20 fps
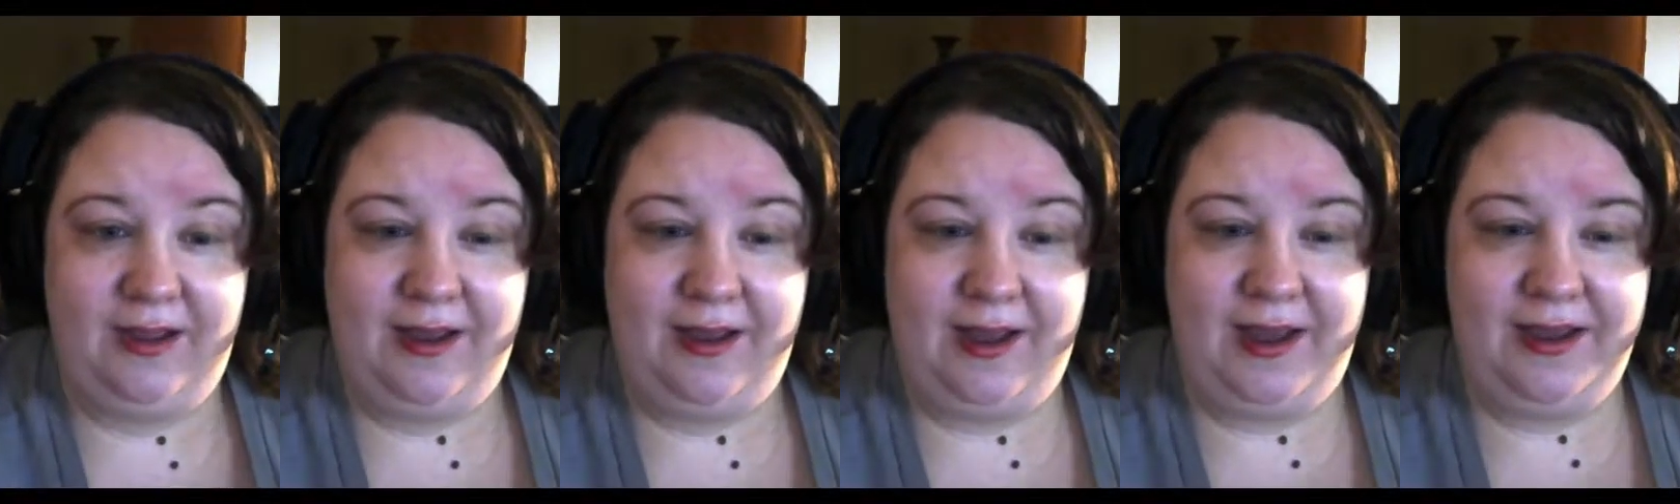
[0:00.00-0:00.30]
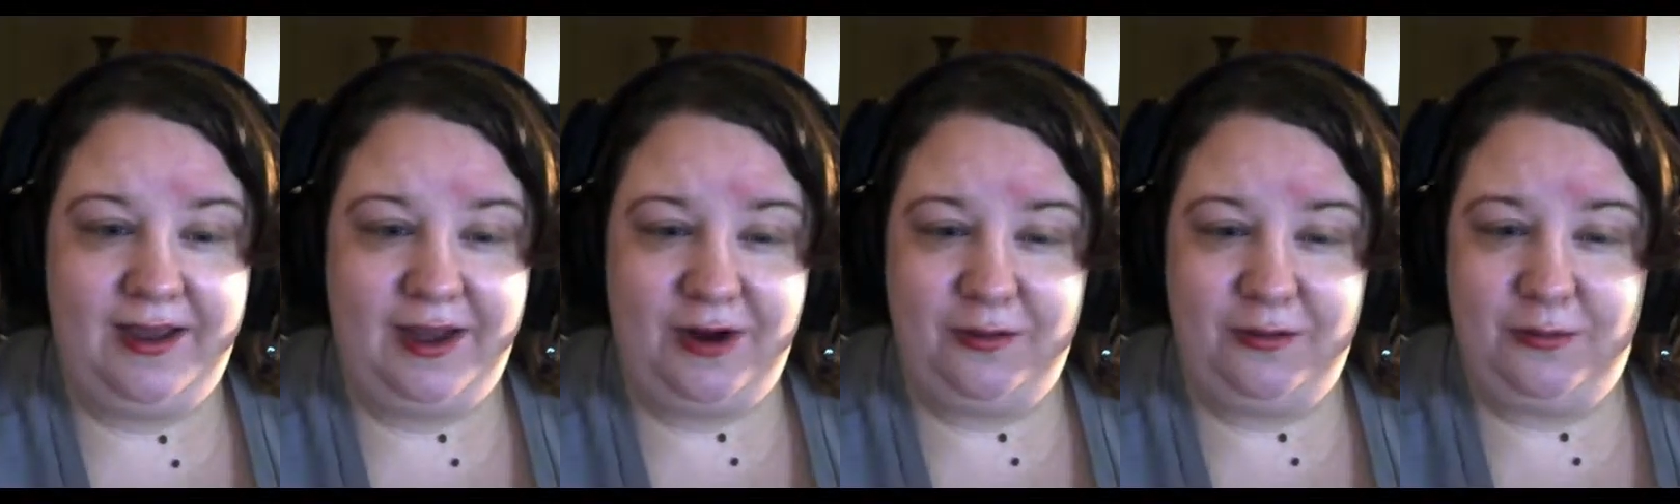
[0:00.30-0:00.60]
I
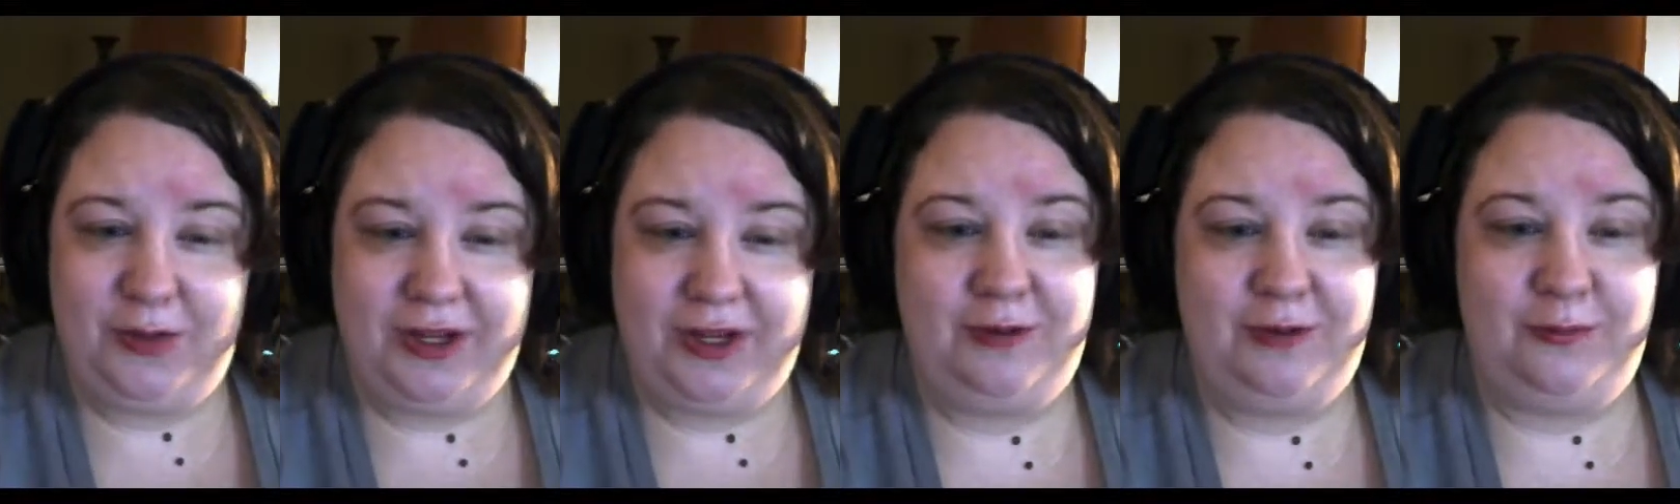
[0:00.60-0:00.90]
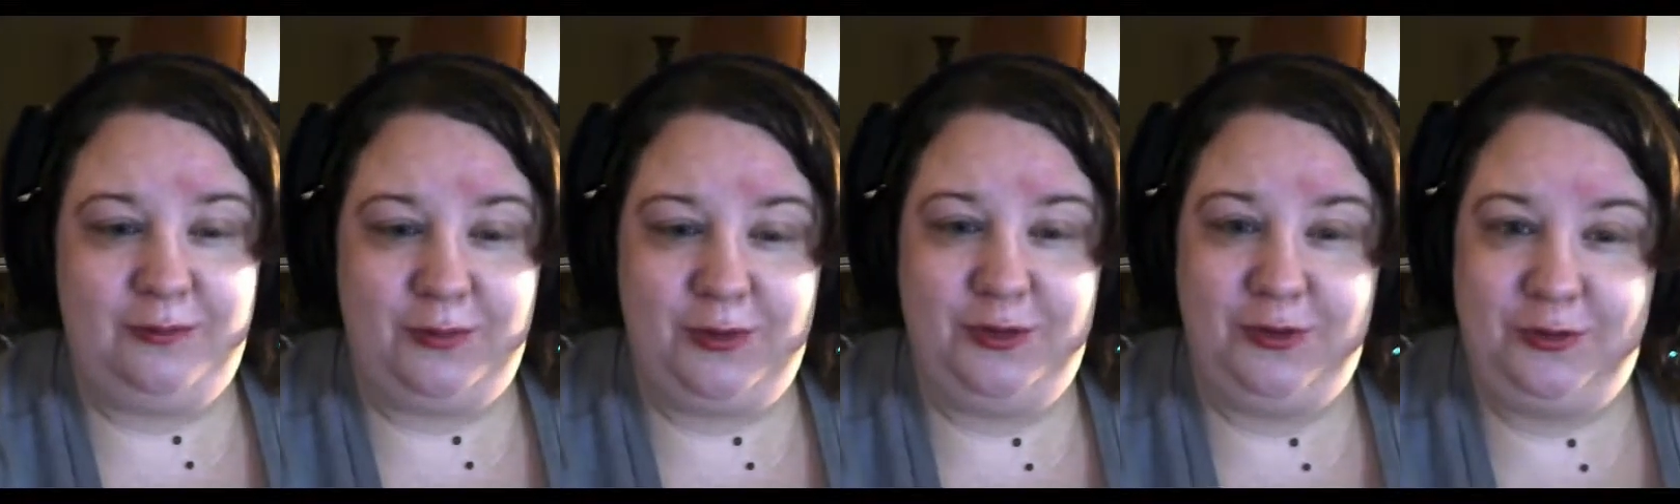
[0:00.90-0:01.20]
got a really
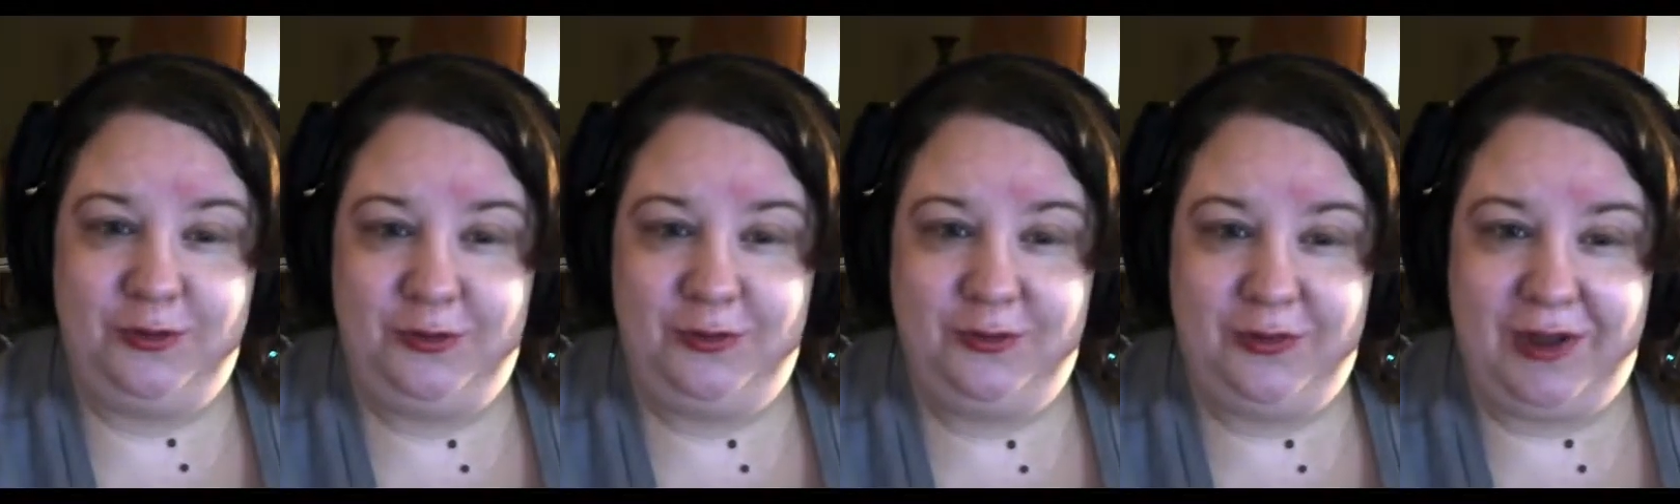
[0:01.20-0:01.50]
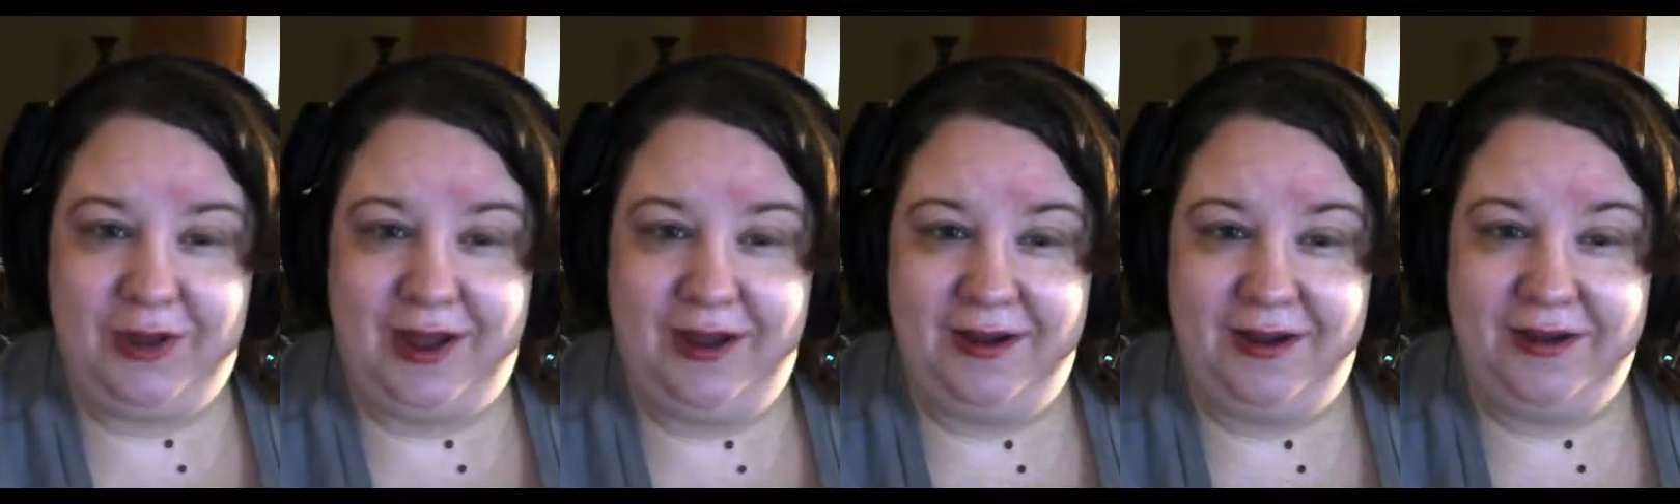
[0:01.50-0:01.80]
rude
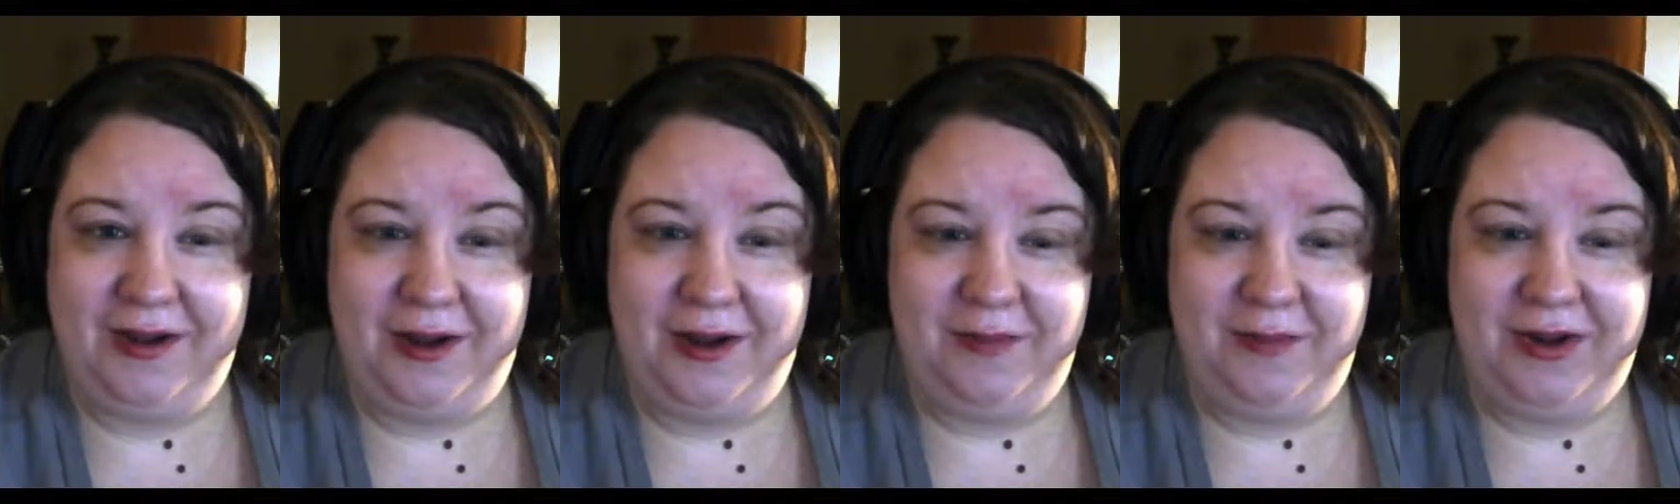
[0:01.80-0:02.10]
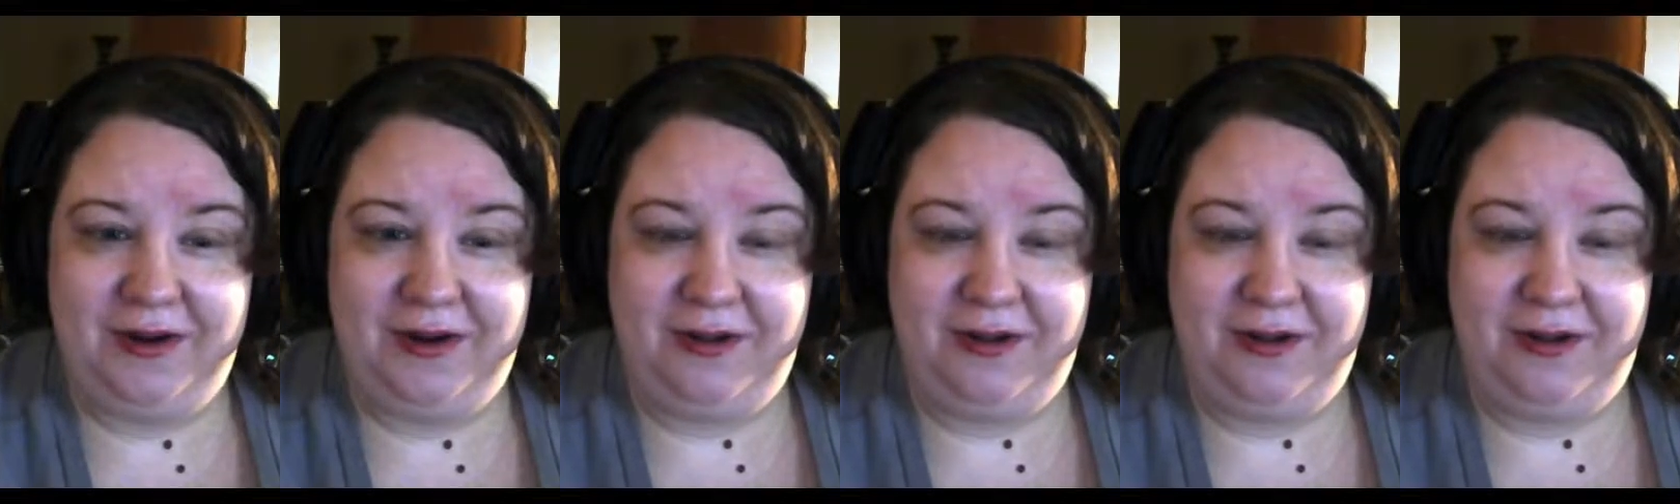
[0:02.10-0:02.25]
comment